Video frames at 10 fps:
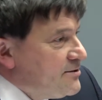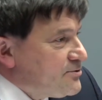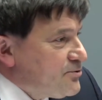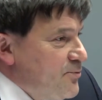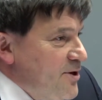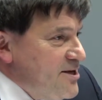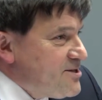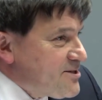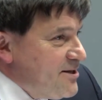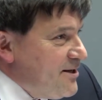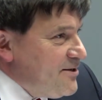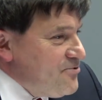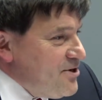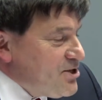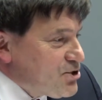me,
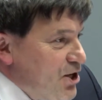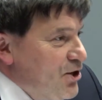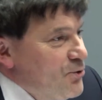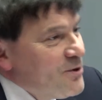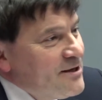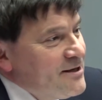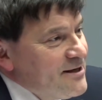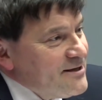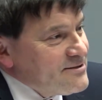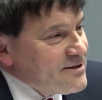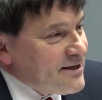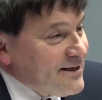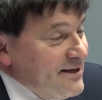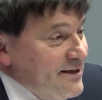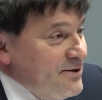really show the
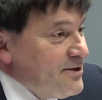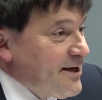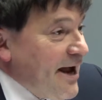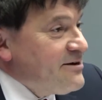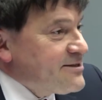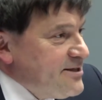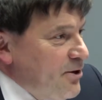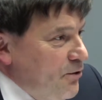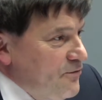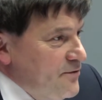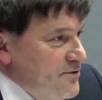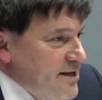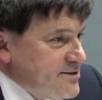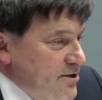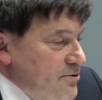clarity of
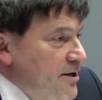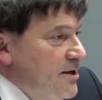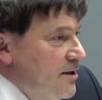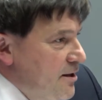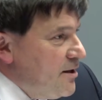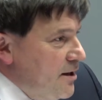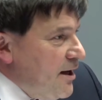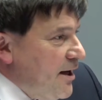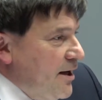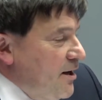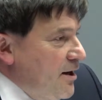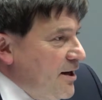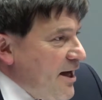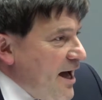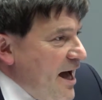NATO
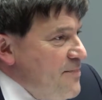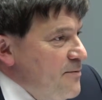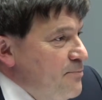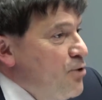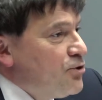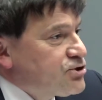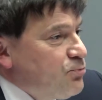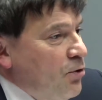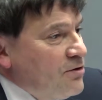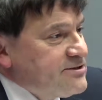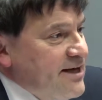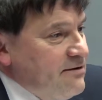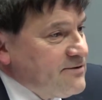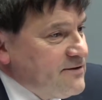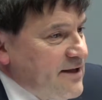and the bogus war on
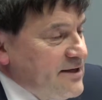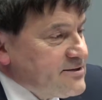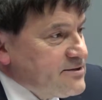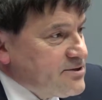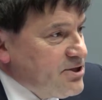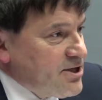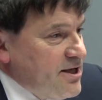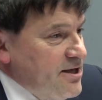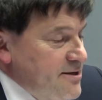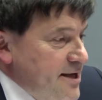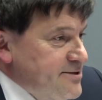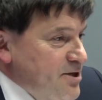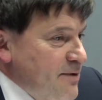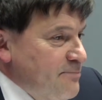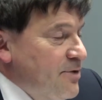terror than that. Turkey, a
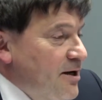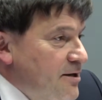NATO member,